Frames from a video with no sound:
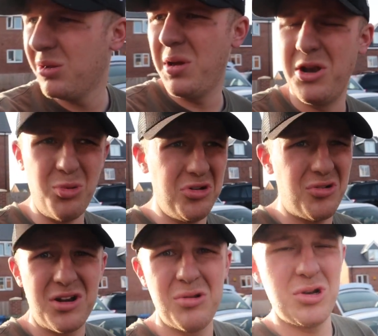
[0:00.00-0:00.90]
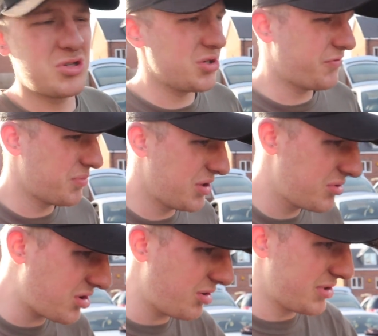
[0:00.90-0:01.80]
Mate, no wonder I don't do stuff on my
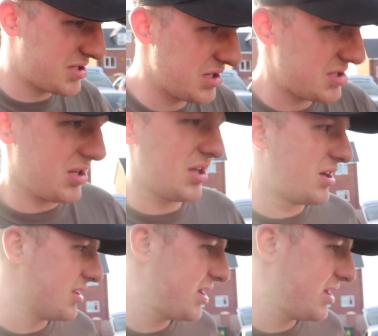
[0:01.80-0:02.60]
own car when it turns like